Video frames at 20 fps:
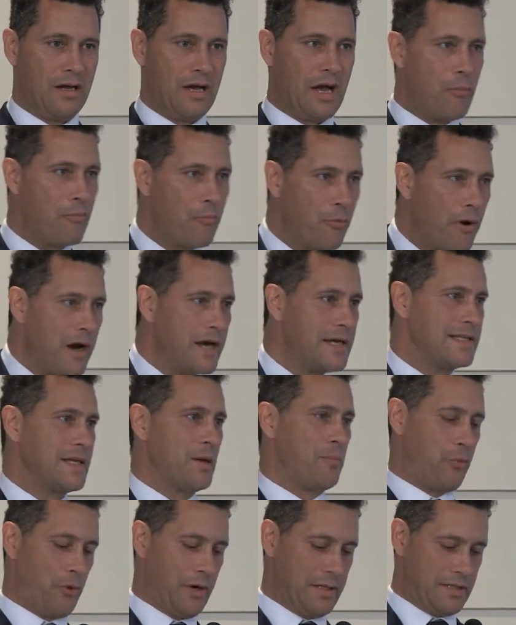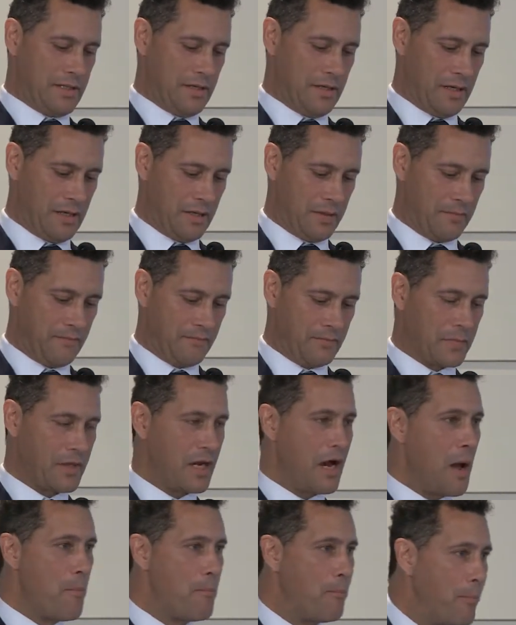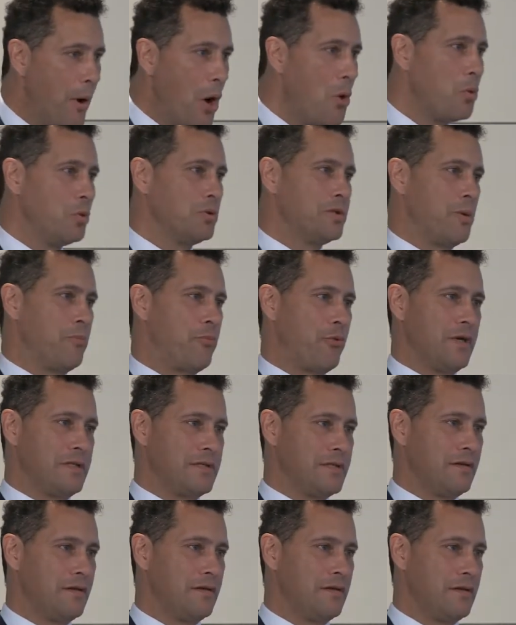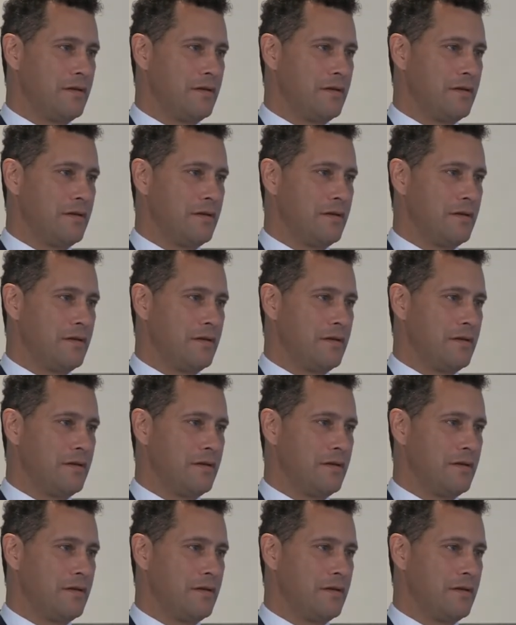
a brighter Britain, a bolder Britain.